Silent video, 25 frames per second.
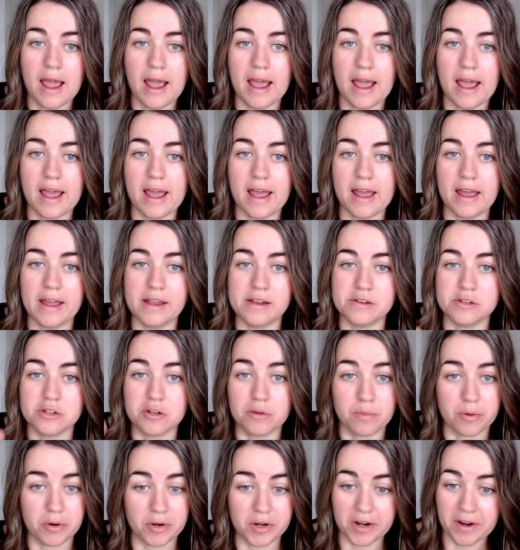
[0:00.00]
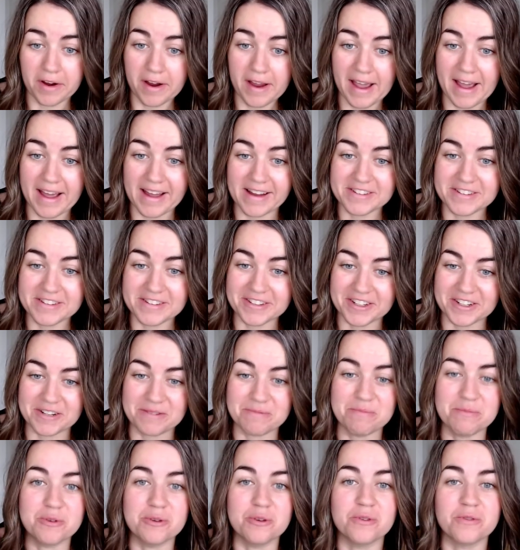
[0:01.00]
and you're burning your hand, you're going to
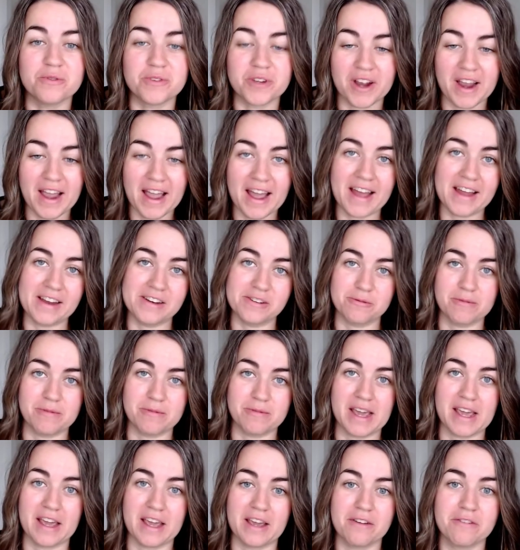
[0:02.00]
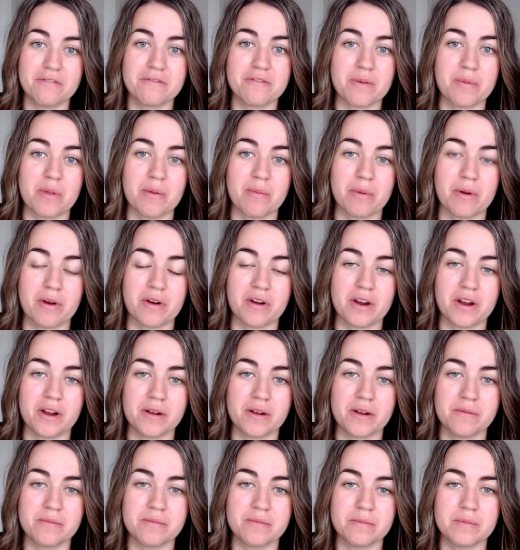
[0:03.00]
move your hand away from the
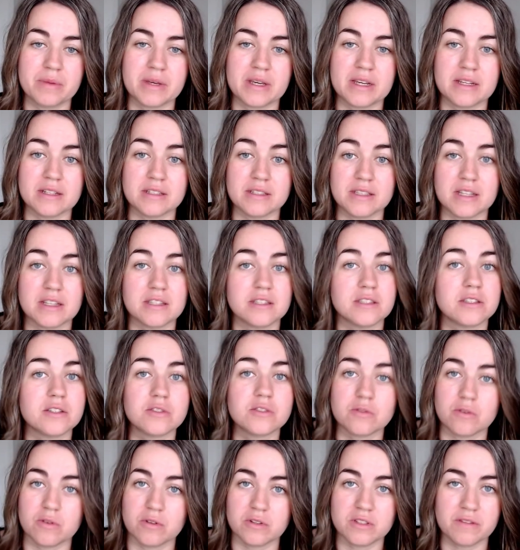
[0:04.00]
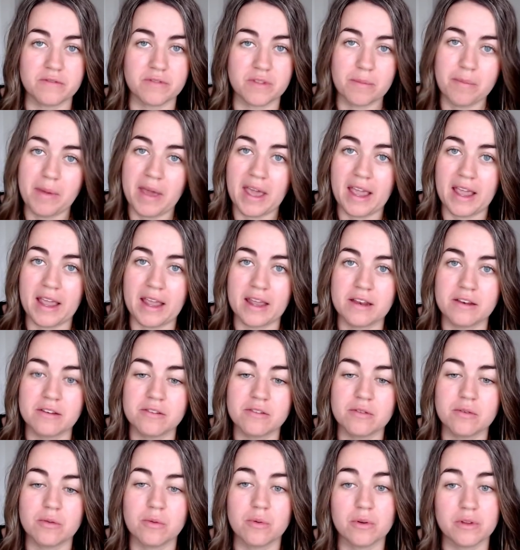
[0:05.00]
burner because that's the source of the pain
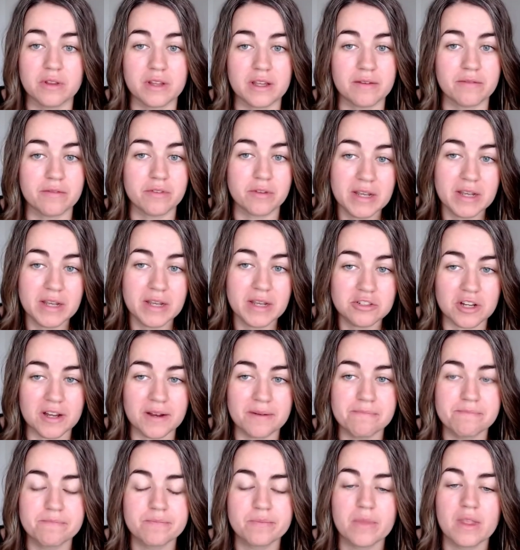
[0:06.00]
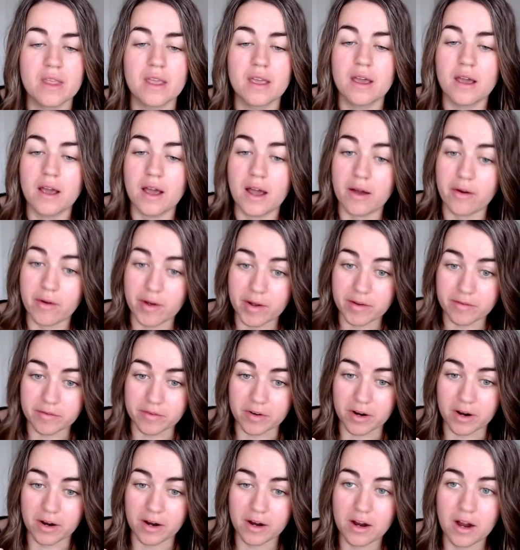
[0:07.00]
or the inflammation.
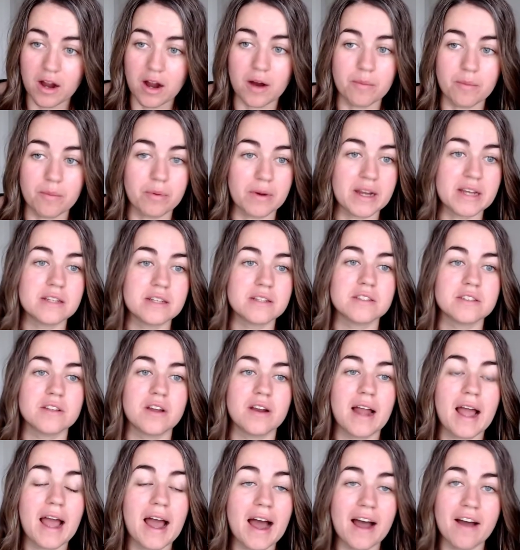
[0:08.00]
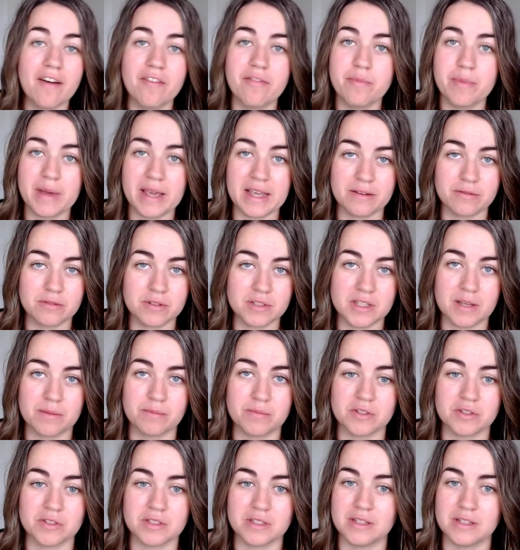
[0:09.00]
However, our brain does not have pain
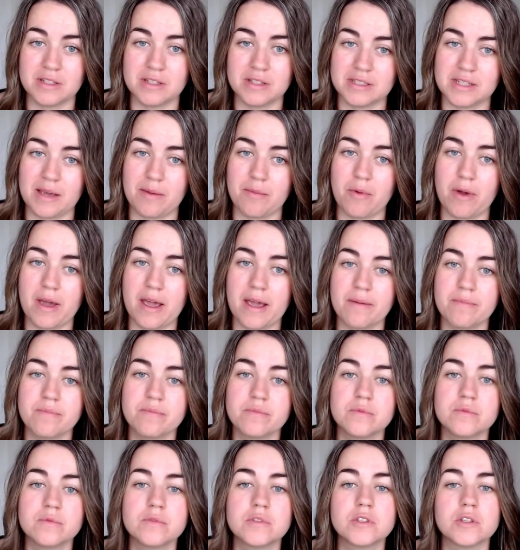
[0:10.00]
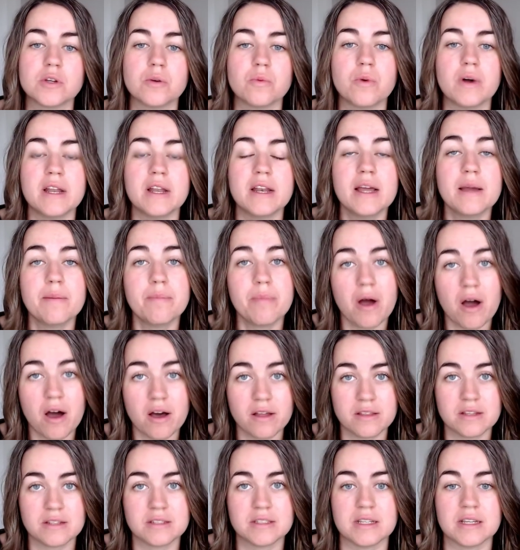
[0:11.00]
receptors in the same way. So one
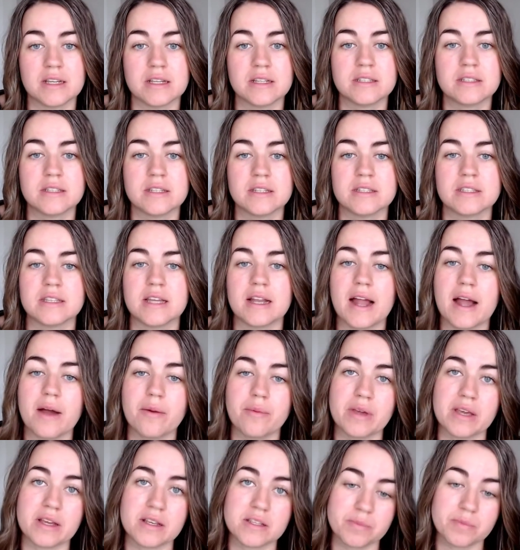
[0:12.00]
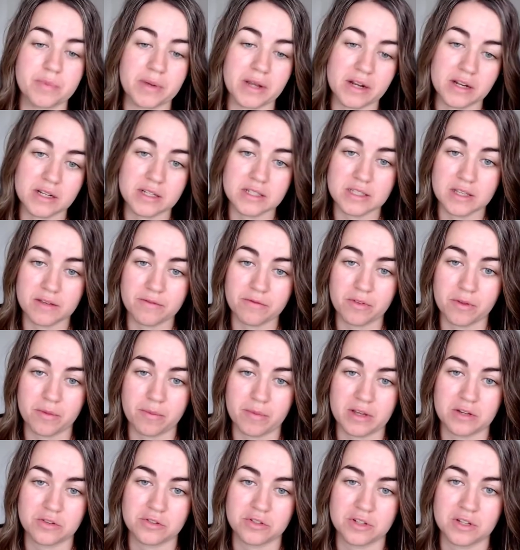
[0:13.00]
hypothesis is that how we experience
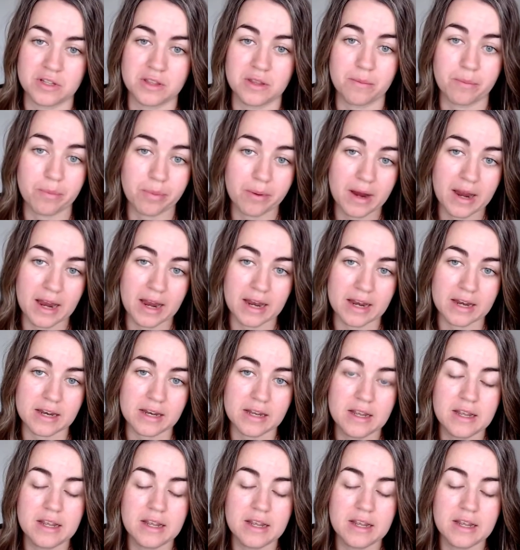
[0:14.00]
inflammation in the brain